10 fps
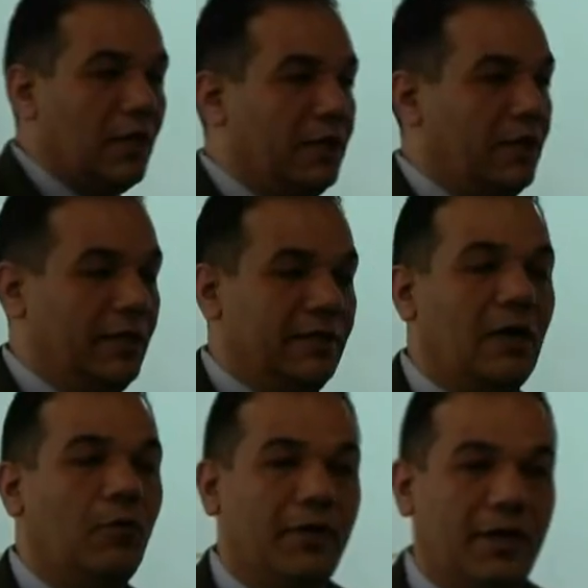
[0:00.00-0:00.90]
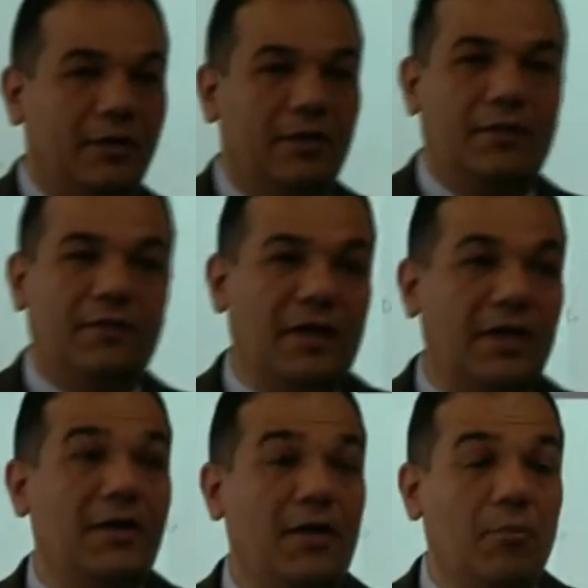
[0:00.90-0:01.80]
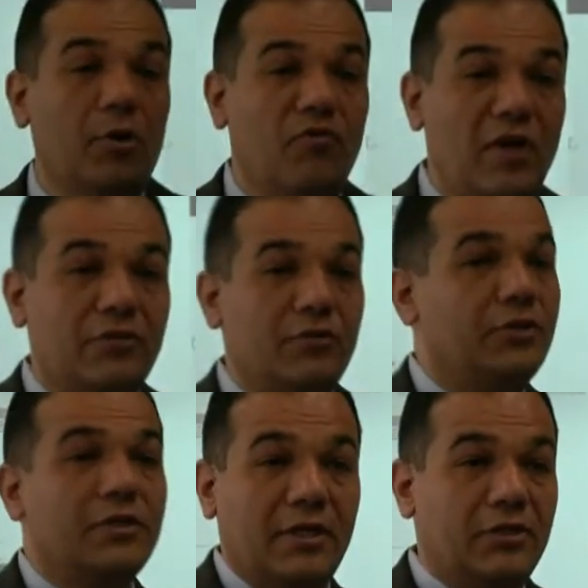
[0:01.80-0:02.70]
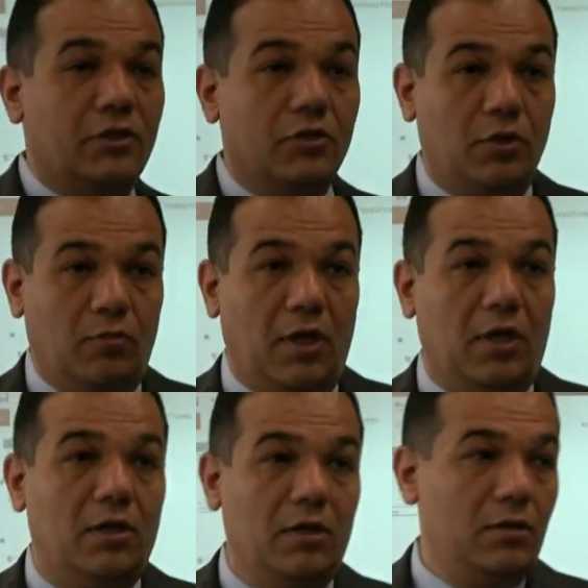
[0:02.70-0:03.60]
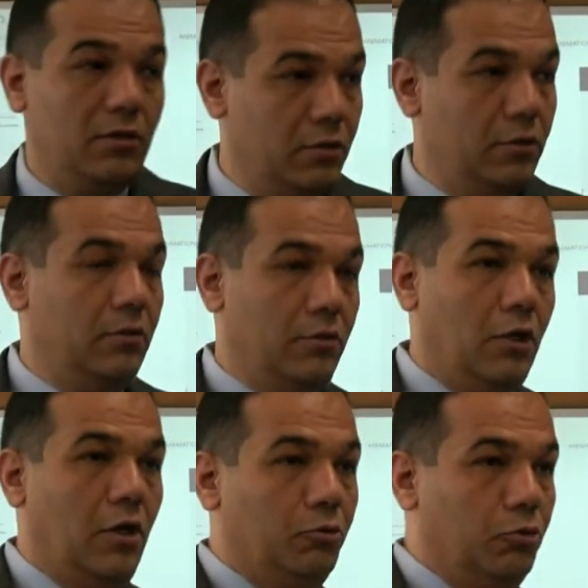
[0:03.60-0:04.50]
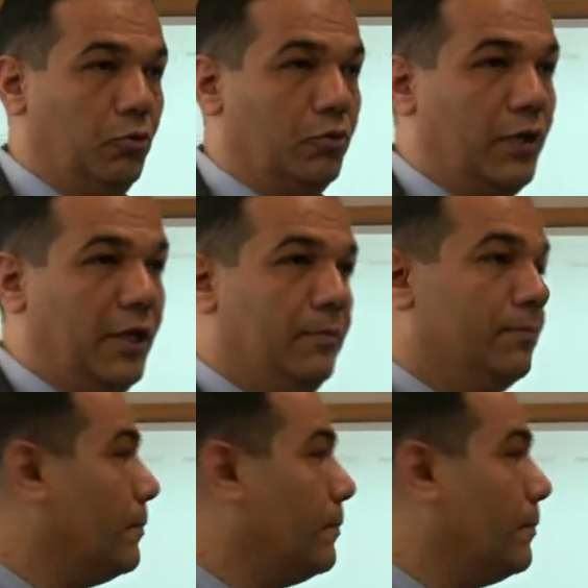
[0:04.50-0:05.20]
calculate how we calculate that number of addresses in a certain block. You know how to do it, right?